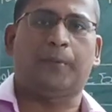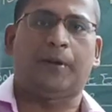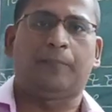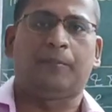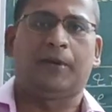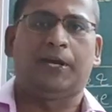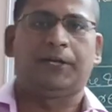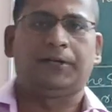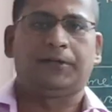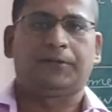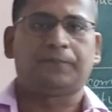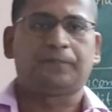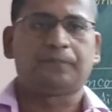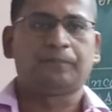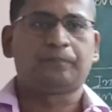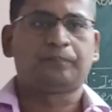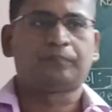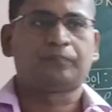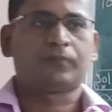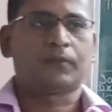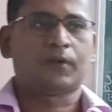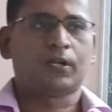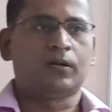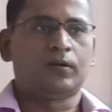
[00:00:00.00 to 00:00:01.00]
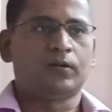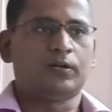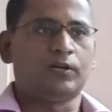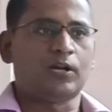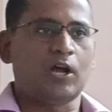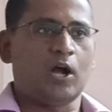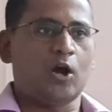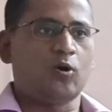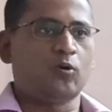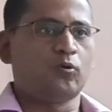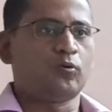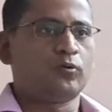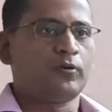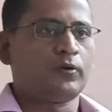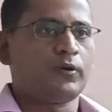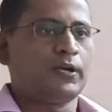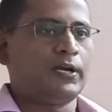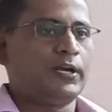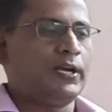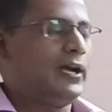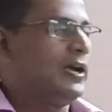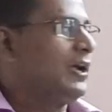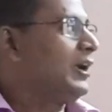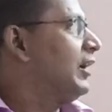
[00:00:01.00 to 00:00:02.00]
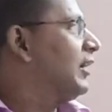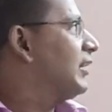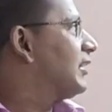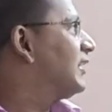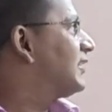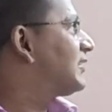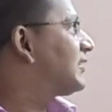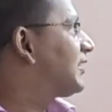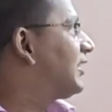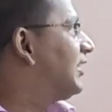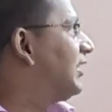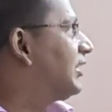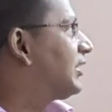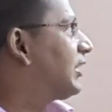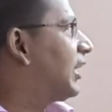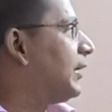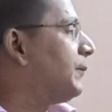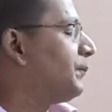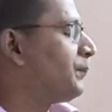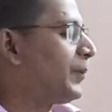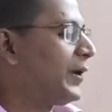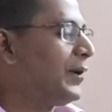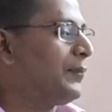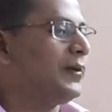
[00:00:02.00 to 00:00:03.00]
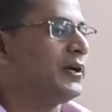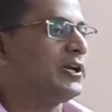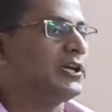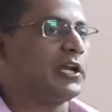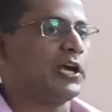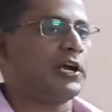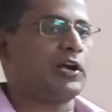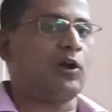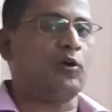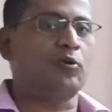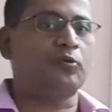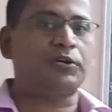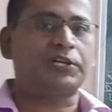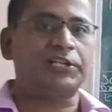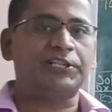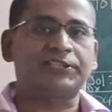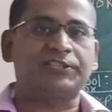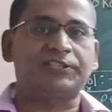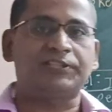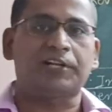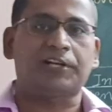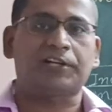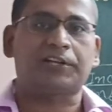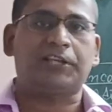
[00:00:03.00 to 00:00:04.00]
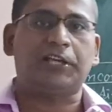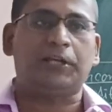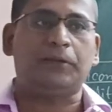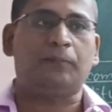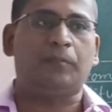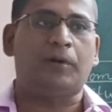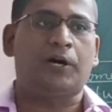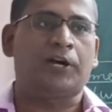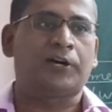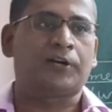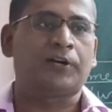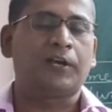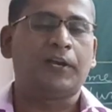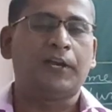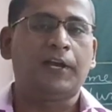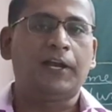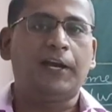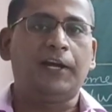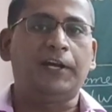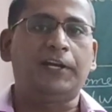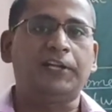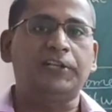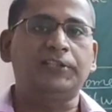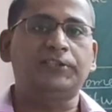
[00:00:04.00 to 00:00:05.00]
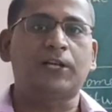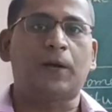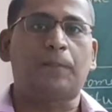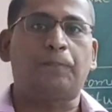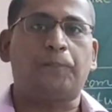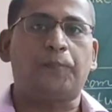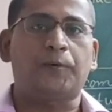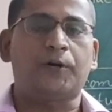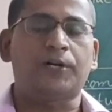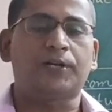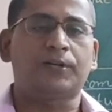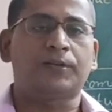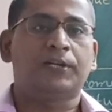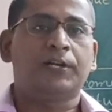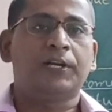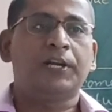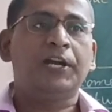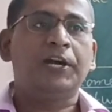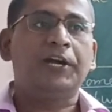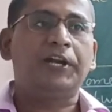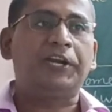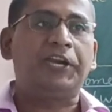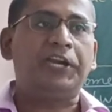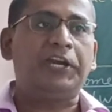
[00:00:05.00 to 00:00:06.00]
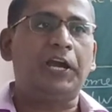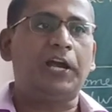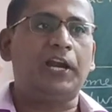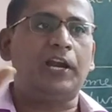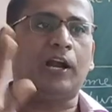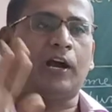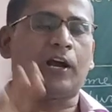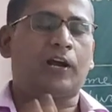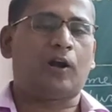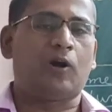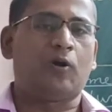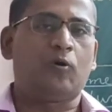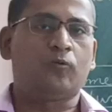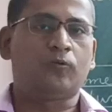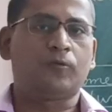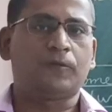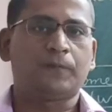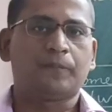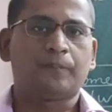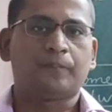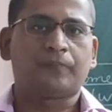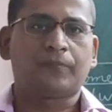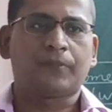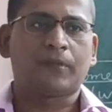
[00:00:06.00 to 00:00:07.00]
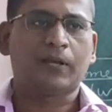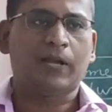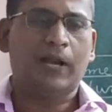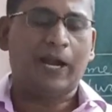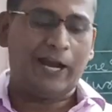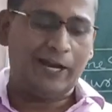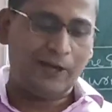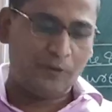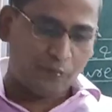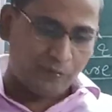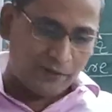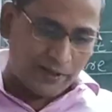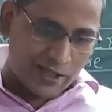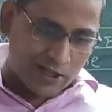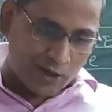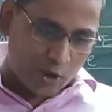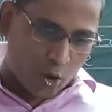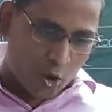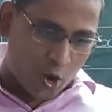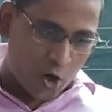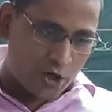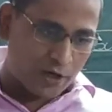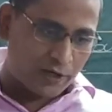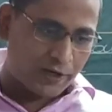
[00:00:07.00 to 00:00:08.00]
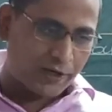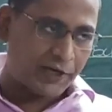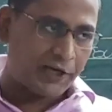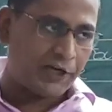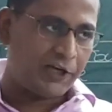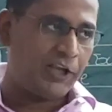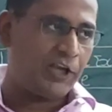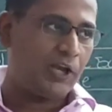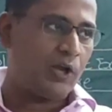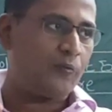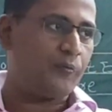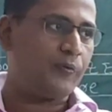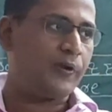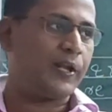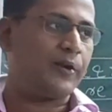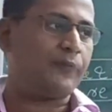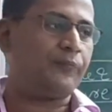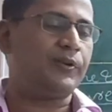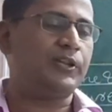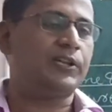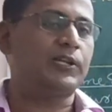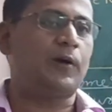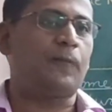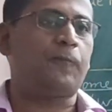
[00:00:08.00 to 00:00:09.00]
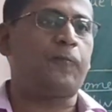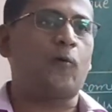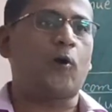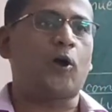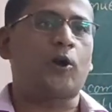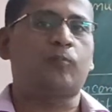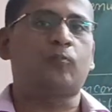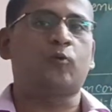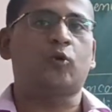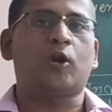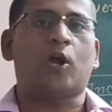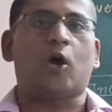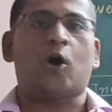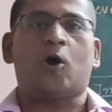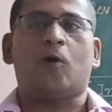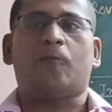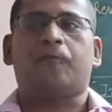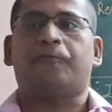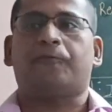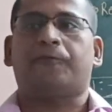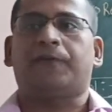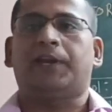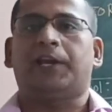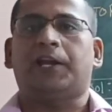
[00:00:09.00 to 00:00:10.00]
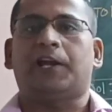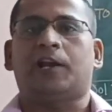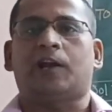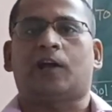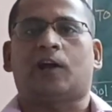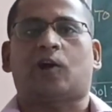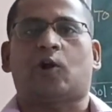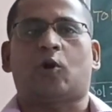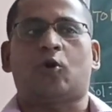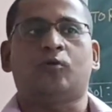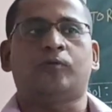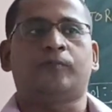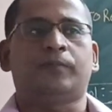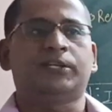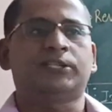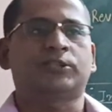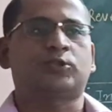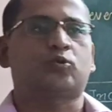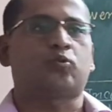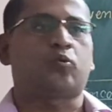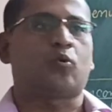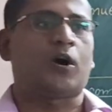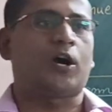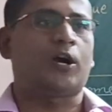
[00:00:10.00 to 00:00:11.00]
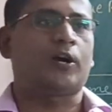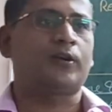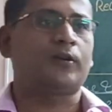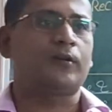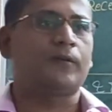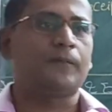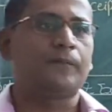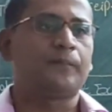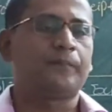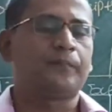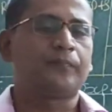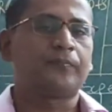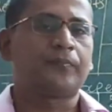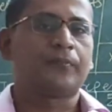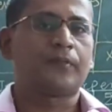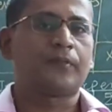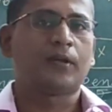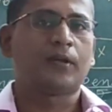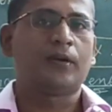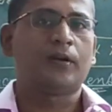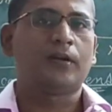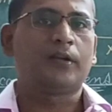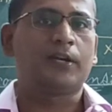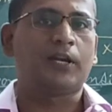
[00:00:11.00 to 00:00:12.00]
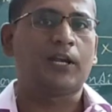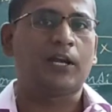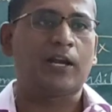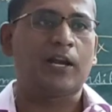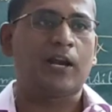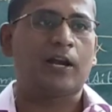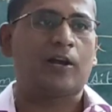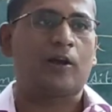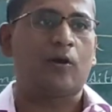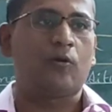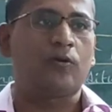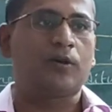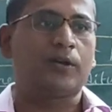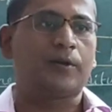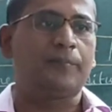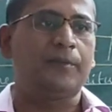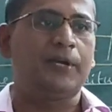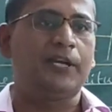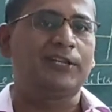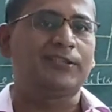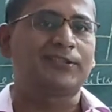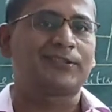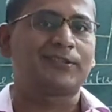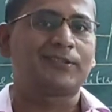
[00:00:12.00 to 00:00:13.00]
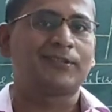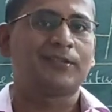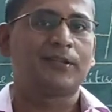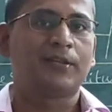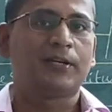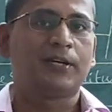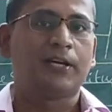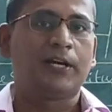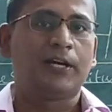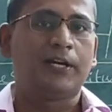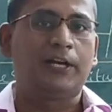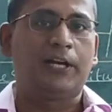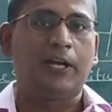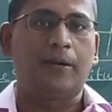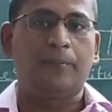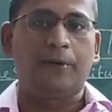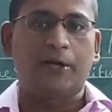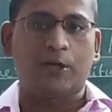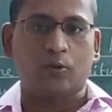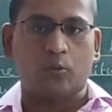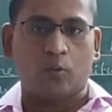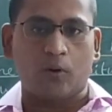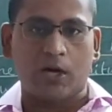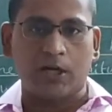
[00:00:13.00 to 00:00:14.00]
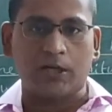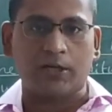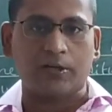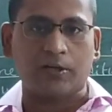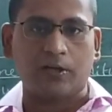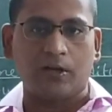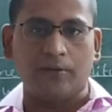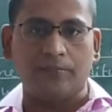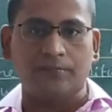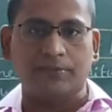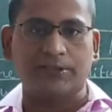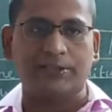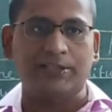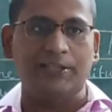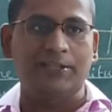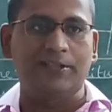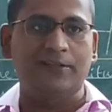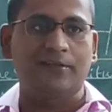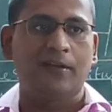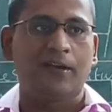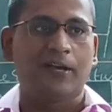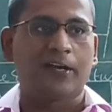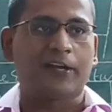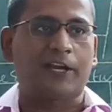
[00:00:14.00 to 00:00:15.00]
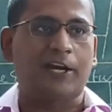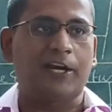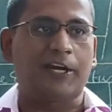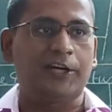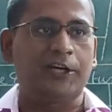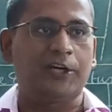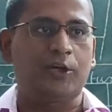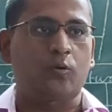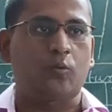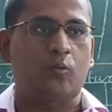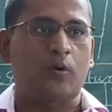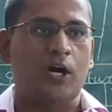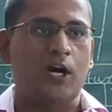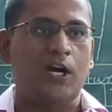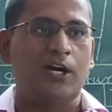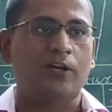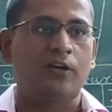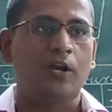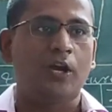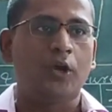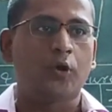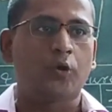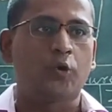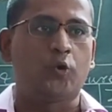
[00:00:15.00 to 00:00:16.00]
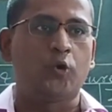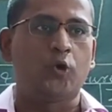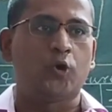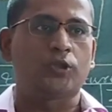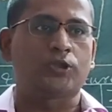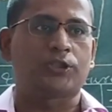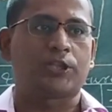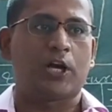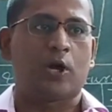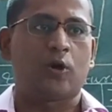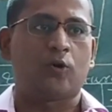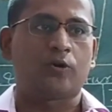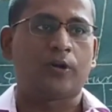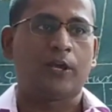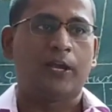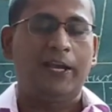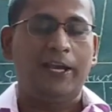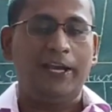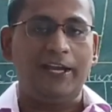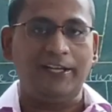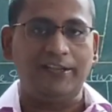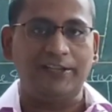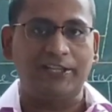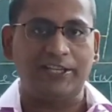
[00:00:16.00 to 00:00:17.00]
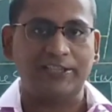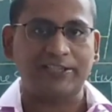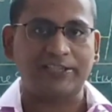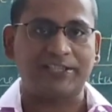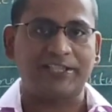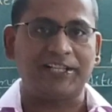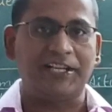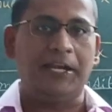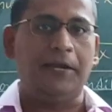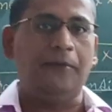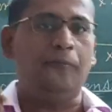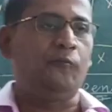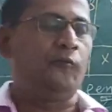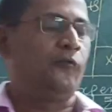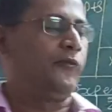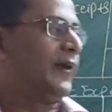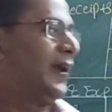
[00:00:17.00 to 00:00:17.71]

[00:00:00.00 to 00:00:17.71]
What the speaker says: payment. Now receipt and payment account is nothing but it is a real account, and we are already aware with the formula of real account means what? Real account means debit what comes in, credit what goes out. In the same